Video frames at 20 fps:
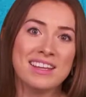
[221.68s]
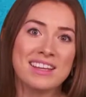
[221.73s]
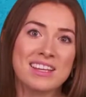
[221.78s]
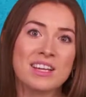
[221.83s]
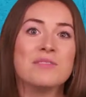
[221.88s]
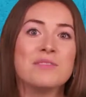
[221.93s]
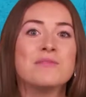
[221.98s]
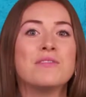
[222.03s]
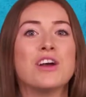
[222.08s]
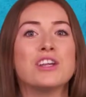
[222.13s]

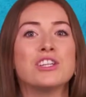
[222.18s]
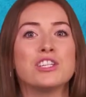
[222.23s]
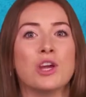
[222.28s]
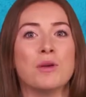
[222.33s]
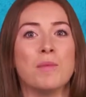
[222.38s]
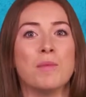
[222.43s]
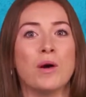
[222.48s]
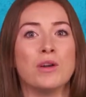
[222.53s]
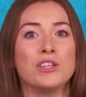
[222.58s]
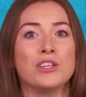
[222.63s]

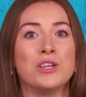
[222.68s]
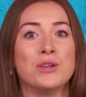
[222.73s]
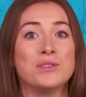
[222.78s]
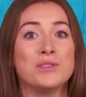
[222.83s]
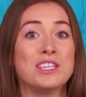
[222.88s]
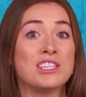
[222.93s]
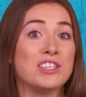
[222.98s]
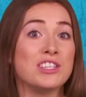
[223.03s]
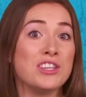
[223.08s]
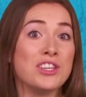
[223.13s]
Conversiobot
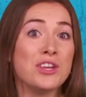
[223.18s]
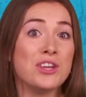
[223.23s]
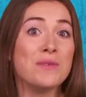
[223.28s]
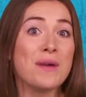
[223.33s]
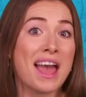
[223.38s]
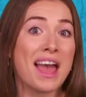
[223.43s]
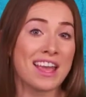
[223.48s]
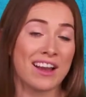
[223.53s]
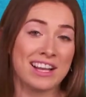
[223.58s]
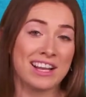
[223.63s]
uses new
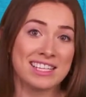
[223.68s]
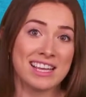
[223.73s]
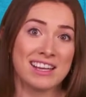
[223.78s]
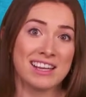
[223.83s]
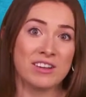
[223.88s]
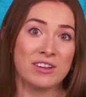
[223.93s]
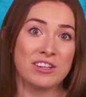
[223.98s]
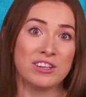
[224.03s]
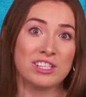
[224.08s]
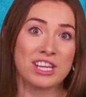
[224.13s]
AI
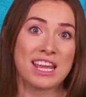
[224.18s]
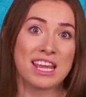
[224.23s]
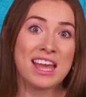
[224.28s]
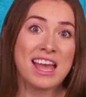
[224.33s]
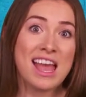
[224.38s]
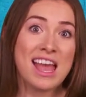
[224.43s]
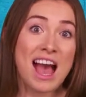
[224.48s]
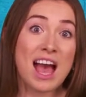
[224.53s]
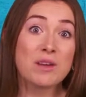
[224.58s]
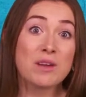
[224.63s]
technology
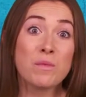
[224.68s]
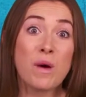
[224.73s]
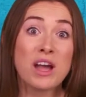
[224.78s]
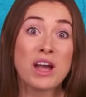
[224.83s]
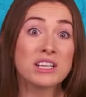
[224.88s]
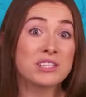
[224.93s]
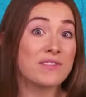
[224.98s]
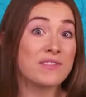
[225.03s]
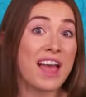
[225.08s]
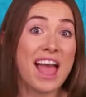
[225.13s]
and
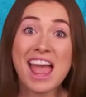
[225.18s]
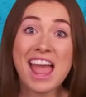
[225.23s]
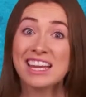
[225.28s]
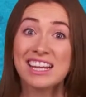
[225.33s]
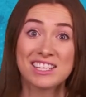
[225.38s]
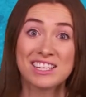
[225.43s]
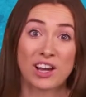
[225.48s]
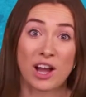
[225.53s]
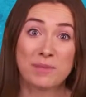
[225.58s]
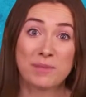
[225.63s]
works for
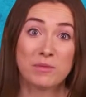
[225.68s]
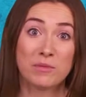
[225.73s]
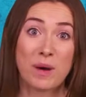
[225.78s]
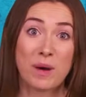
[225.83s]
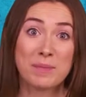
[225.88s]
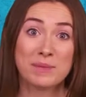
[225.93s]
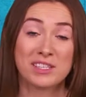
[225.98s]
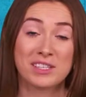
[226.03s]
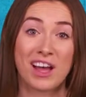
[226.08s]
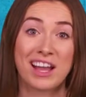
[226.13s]
any type of
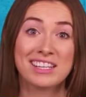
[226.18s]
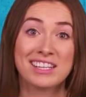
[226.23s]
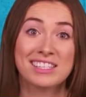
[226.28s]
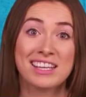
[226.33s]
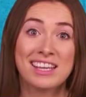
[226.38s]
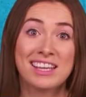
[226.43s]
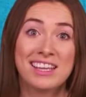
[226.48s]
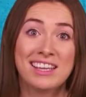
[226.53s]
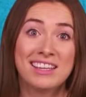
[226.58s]
website,